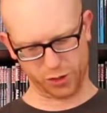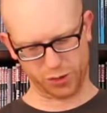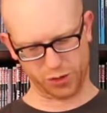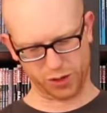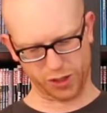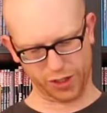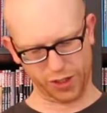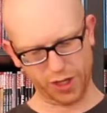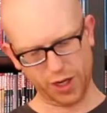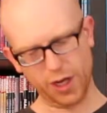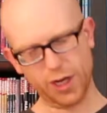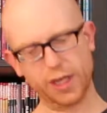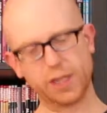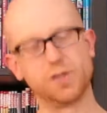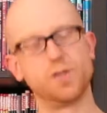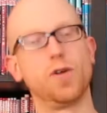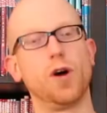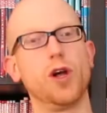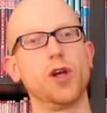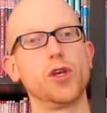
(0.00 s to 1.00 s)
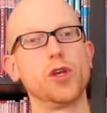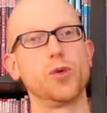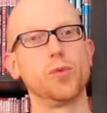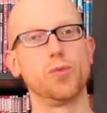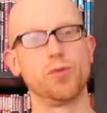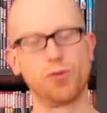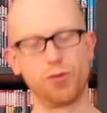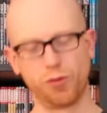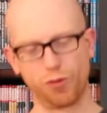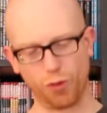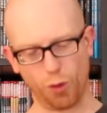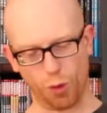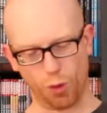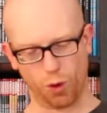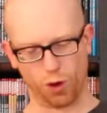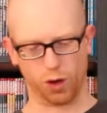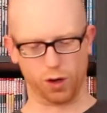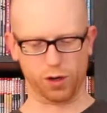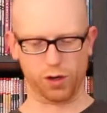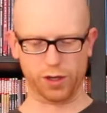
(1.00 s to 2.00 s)
usually, it's volume
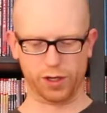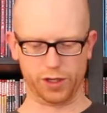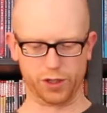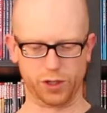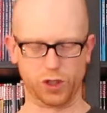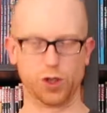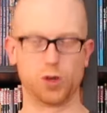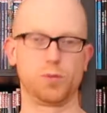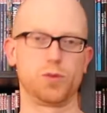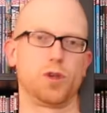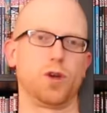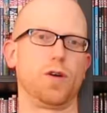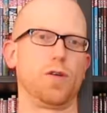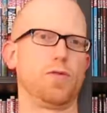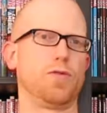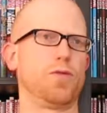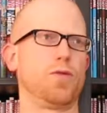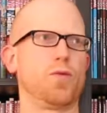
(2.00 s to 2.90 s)
4 in terms of